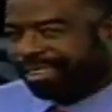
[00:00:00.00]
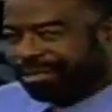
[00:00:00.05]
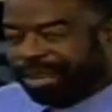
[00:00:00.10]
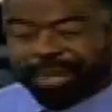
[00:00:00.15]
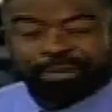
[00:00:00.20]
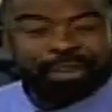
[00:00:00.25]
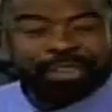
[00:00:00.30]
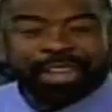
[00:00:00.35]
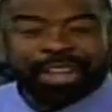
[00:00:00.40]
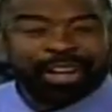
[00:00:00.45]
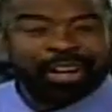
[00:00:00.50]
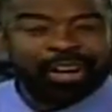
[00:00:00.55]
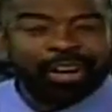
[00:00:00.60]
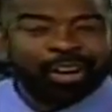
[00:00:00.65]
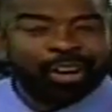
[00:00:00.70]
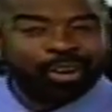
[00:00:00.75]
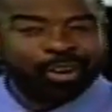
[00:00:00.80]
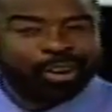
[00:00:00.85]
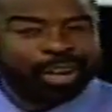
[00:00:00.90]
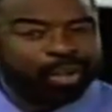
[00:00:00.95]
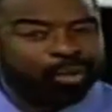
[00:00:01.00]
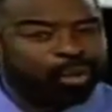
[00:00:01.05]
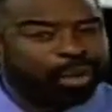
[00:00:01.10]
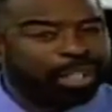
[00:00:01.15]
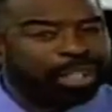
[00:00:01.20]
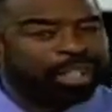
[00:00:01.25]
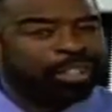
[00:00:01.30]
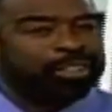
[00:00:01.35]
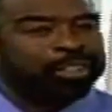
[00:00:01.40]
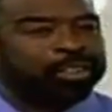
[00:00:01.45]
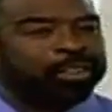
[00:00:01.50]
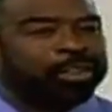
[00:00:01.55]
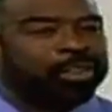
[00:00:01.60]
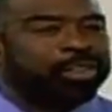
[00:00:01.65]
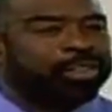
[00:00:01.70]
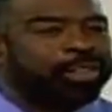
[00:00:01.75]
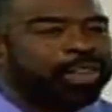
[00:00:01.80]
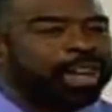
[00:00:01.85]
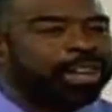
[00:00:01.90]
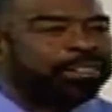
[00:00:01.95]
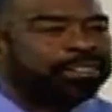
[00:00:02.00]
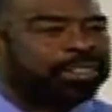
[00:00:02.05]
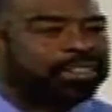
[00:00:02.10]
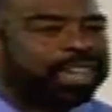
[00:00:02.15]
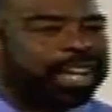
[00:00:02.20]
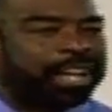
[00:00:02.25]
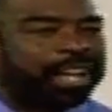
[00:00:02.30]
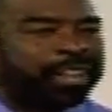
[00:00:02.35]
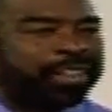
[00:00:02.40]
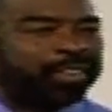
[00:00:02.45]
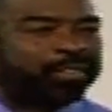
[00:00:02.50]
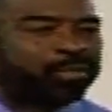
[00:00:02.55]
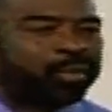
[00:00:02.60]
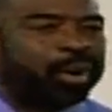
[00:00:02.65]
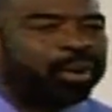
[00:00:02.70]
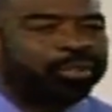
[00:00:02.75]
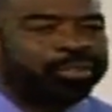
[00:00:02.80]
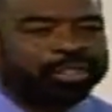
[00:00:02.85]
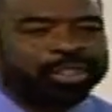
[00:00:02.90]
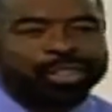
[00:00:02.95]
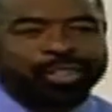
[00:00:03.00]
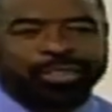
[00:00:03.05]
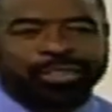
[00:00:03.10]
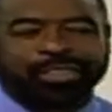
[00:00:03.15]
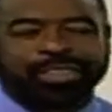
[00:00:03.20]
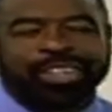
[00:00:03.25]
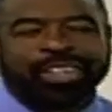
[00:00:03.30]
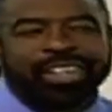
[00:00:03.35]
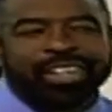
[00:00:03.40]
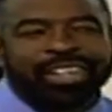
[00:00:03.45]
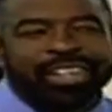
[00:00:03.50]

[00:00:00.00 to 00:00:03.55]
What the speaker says: People that are hungry are willing to do the things today others won't do